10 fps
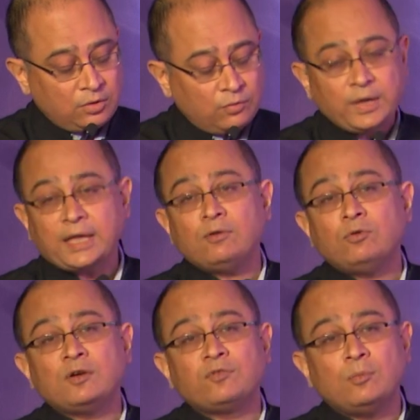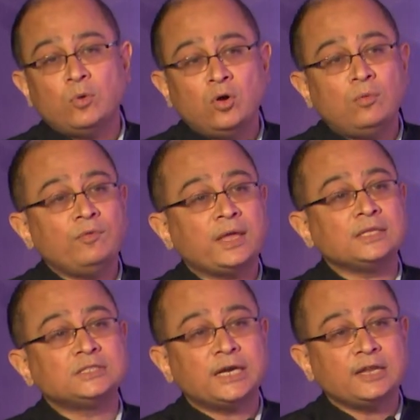we can work from home, we
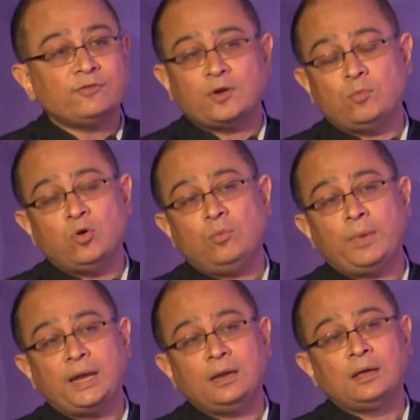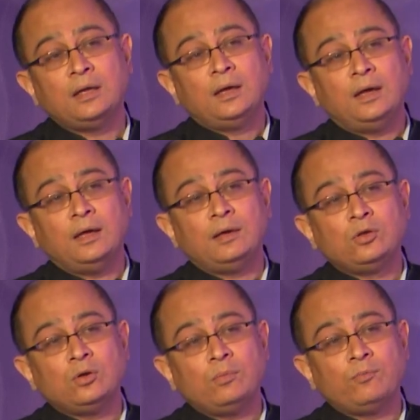can study from home, and
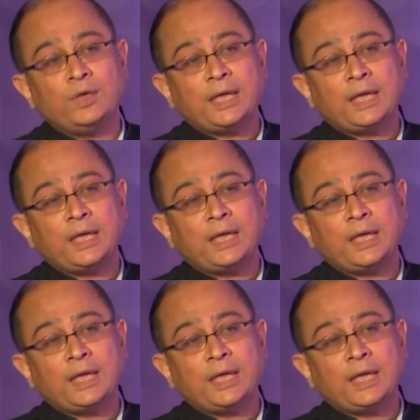we